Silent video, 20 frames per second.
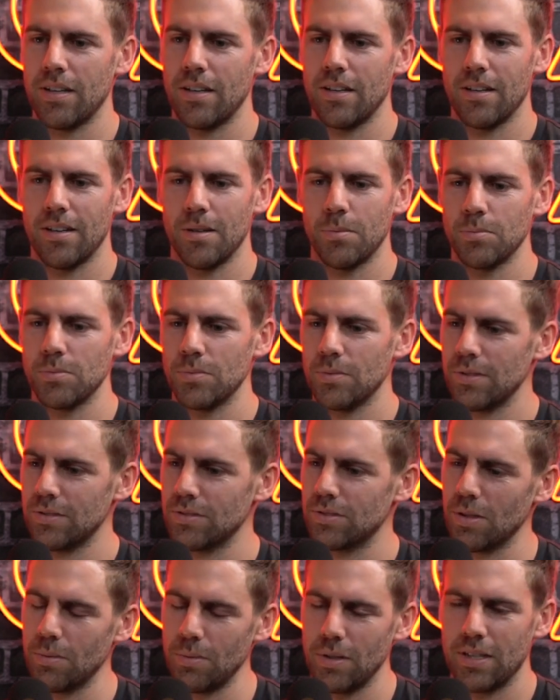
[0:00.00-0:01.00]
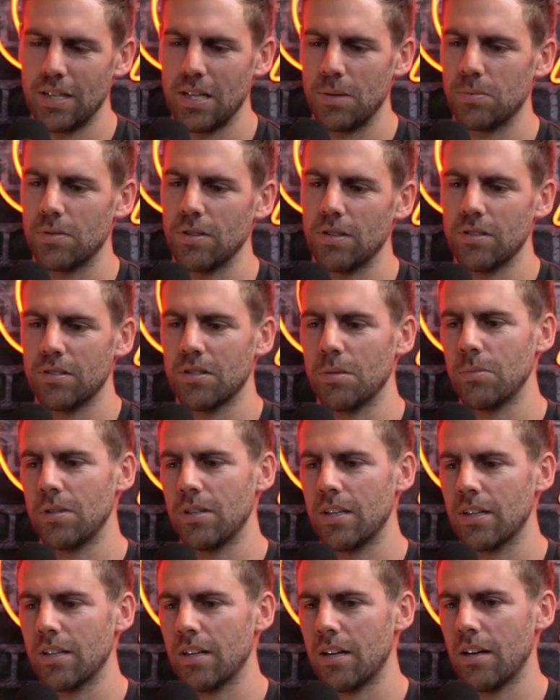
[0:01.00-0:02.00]
And so we kept on
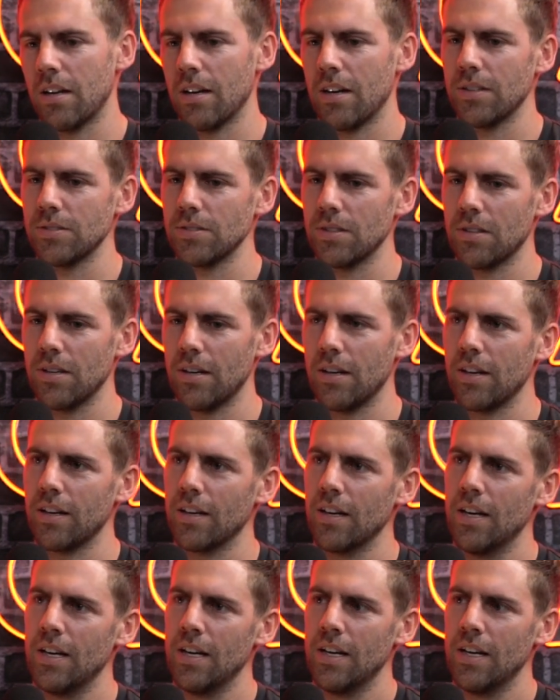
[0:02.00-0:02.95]
communicating, how's it going.